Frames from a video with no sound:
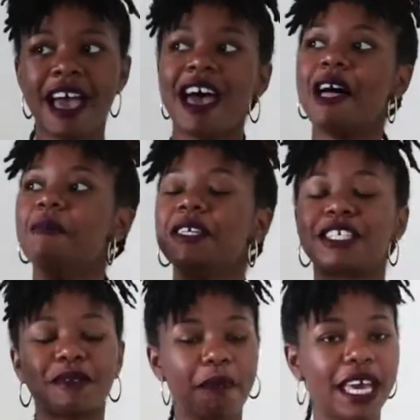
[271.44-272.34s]
and let me
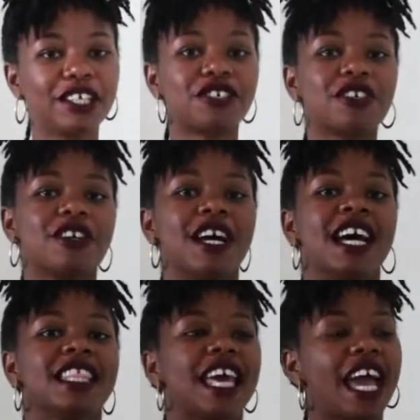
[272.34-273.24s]
make sure
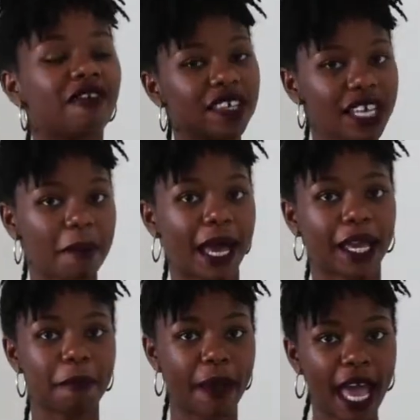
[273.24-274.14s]
that every time I
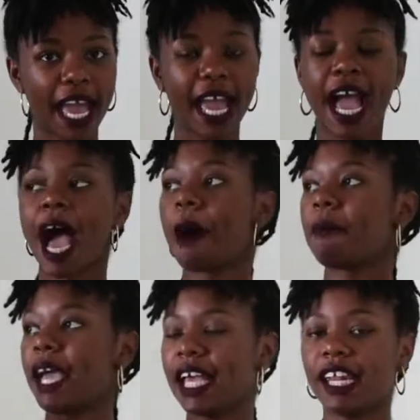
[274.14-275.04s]
get paid, I'm
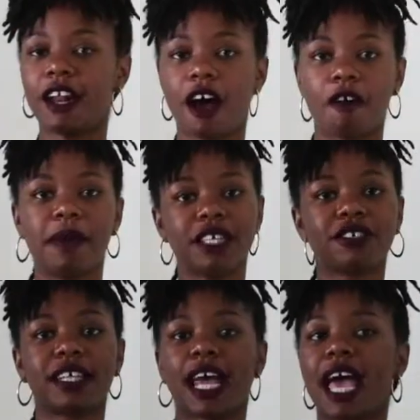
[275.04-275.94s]
paying it off. Make
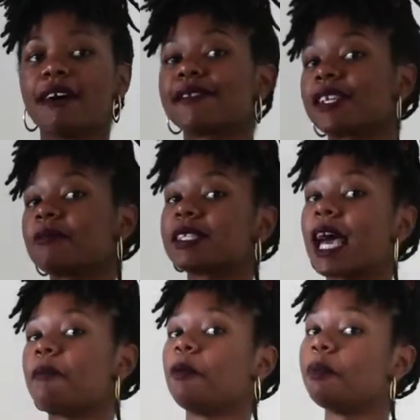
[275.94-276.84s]
sure that I have some
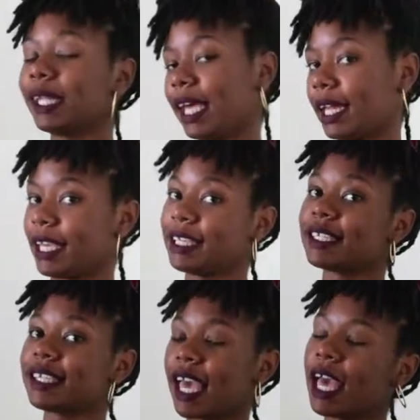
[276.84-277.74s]
type of plan
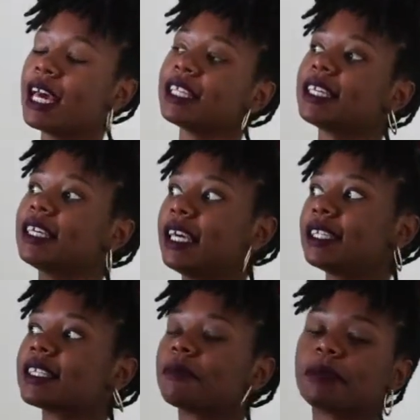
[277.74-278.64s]
and set to
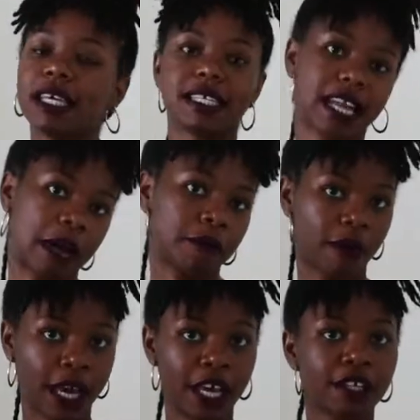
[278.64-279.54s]
get to the place that I
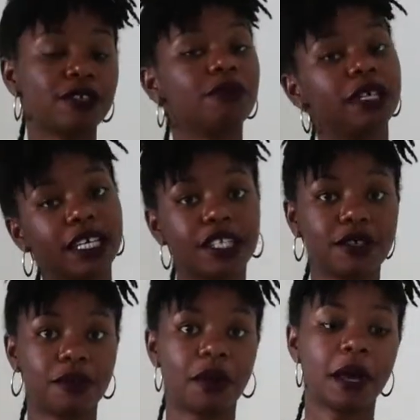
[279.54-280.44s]
want to get
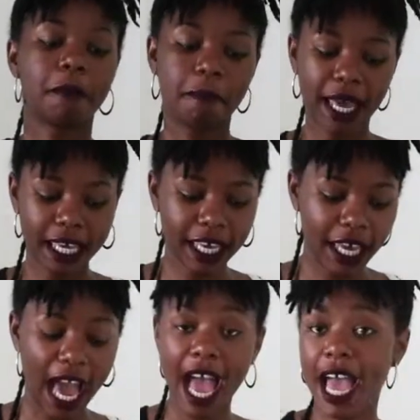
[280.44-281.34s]
to. Make
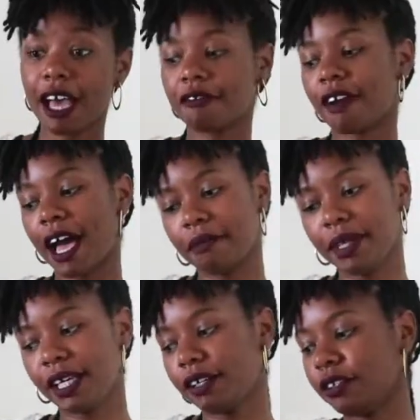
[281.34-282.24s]
it, I
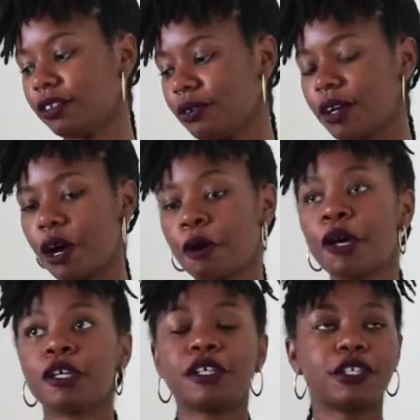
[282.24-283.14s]
mean, you know,
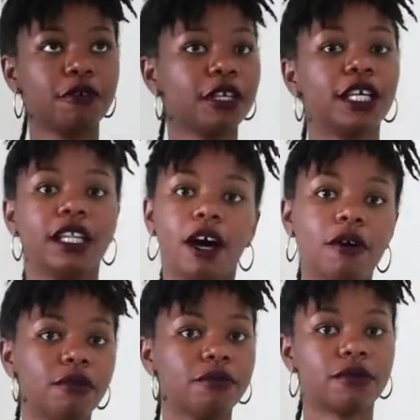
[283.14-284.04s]
student
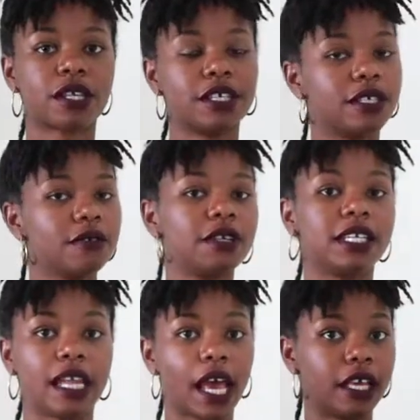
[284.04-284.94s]
loans and
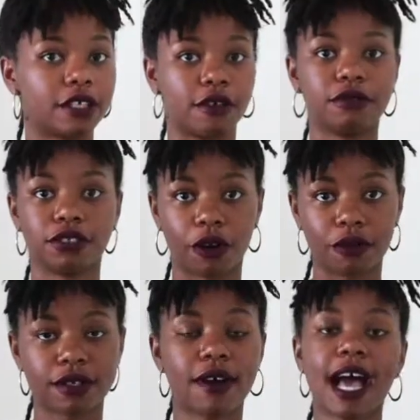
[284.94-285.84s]
student debt is no
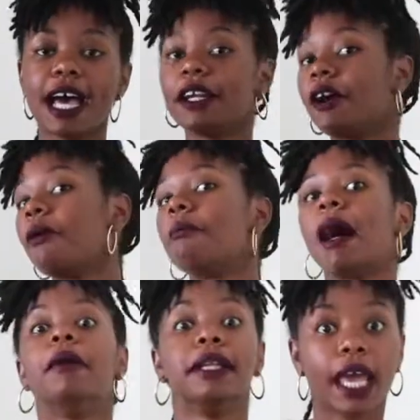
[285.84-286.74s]
joke. So I know
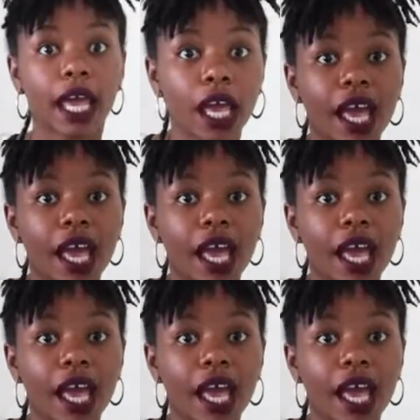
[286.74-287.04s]
about that.